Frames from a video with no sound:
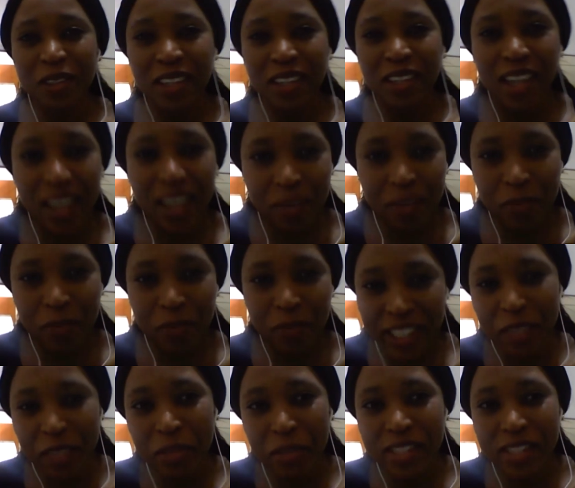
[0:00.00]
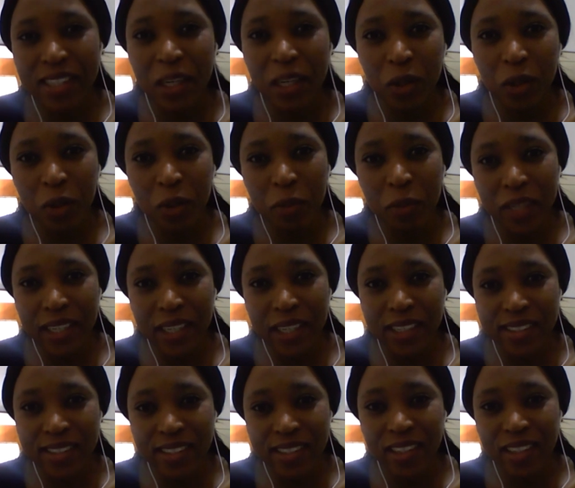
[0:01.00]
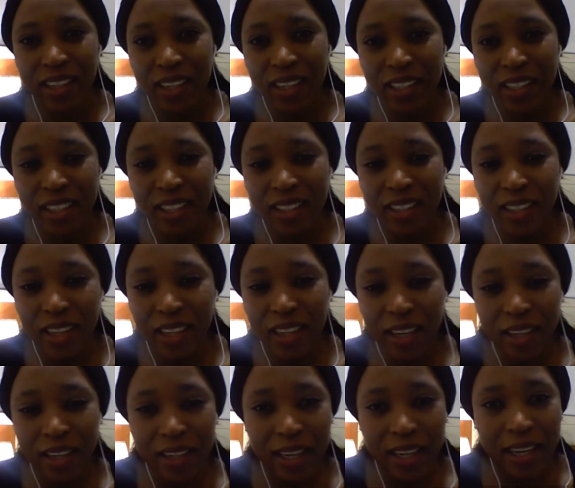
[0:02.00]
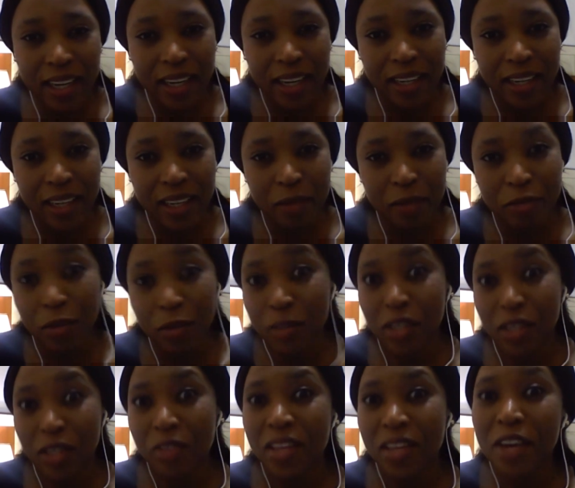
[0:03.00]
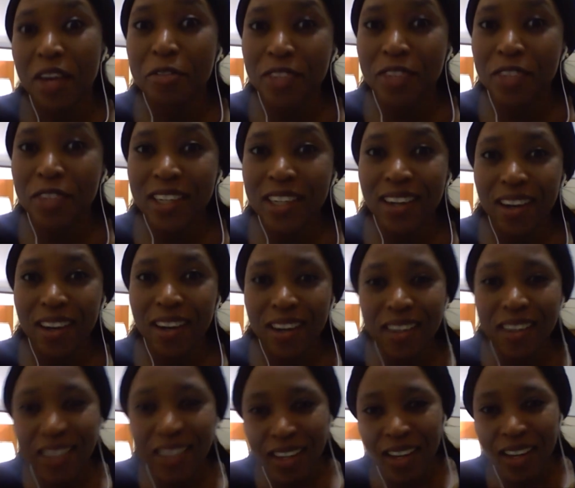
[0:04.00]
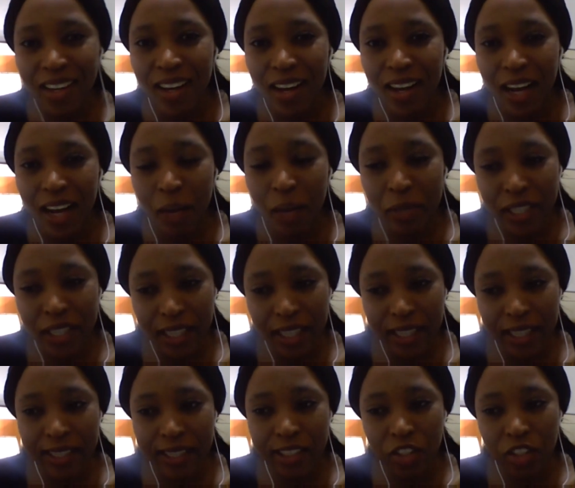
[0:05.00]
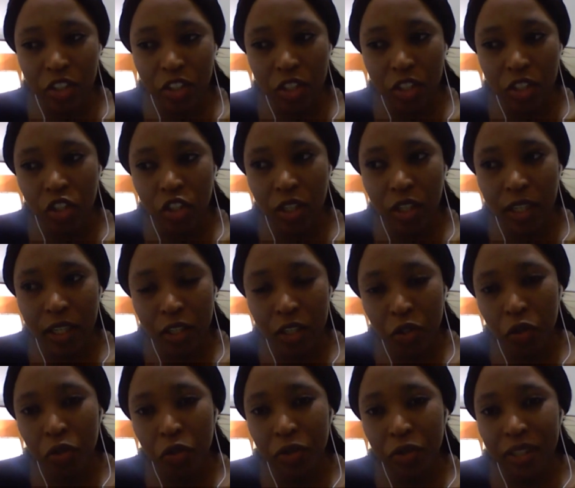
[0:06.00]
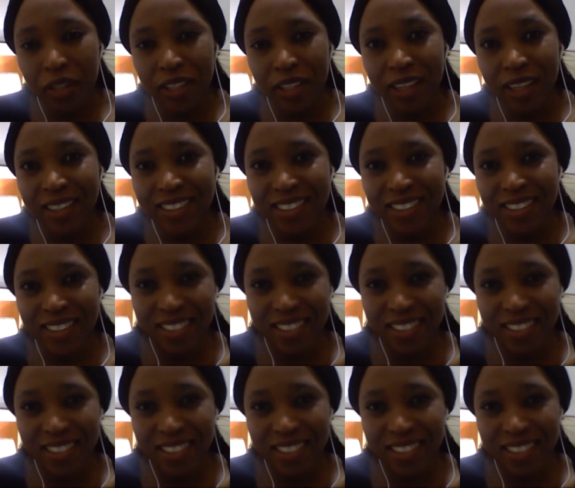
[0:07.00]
my name is Salome and I am from South Africa. I'm an English teacher in Kurayat.